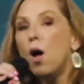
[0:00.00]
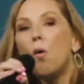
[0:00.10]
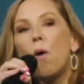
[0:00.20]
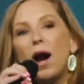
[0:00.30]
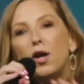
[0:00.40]

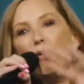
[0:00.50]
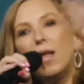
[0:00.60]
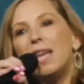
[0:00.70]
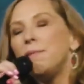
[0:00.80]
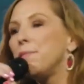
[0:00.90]
Why are you
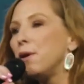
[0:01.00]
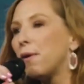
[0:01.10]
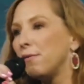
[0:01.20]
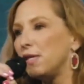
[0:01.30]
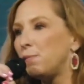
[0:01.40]
letting me be
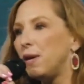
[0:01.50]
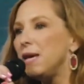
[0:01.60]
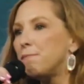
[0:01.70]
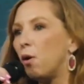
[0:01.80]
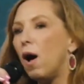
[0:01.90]
around these
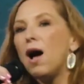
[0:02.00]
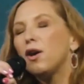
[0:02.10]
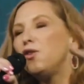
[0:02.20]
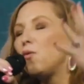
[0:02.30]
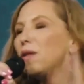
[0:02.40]
people? How
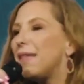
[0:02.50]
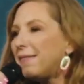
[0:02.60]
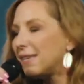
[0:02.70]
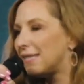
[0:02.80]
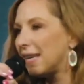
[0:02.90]
could you let
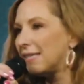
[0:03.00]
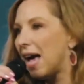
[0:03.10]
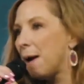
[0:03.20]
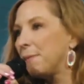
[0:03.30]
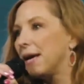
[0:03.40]
these things
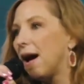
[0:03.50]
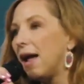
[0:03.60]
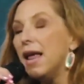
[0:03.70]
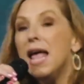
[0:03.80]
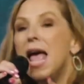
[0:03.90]
happen, God?